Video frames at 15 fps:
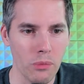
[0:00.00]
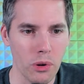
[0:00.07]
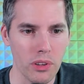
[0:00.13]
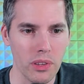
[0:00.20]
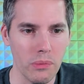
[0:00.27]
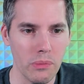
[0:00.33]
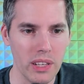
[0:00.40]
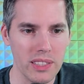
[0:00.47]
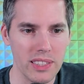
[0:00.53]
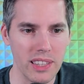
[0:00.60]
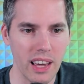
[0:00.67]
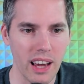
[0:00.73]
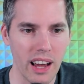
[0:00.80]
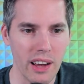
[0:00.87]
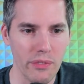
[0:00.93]
more than meets
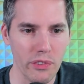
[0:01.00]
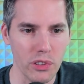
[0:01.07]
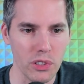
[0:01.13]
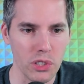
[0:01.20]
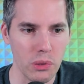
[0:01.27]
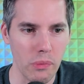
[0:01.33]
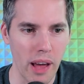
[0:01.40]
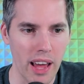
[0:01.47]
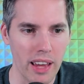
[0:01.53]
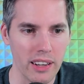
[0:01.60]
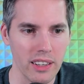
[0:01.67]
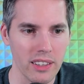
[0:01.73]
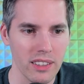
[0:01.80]
the eye for 2 mana.